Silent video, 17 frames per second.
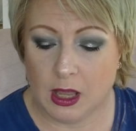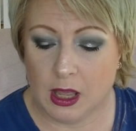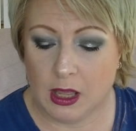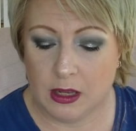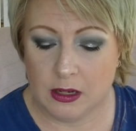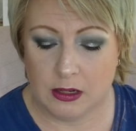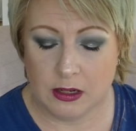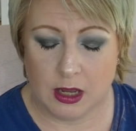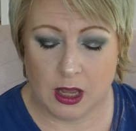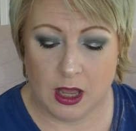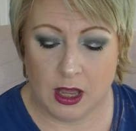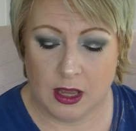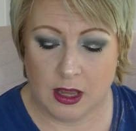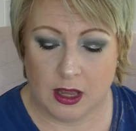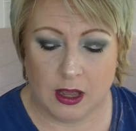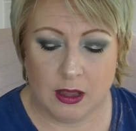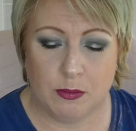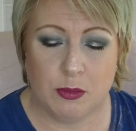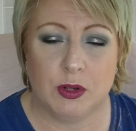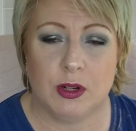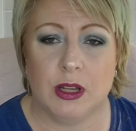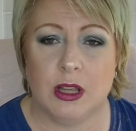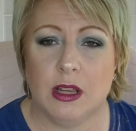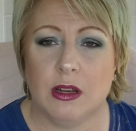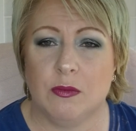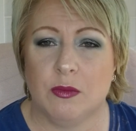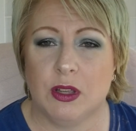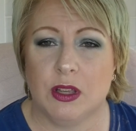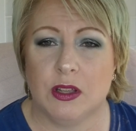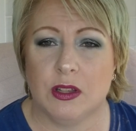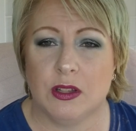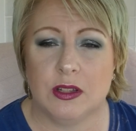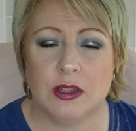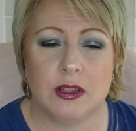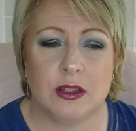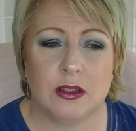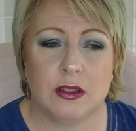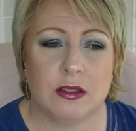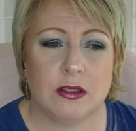And I put it in because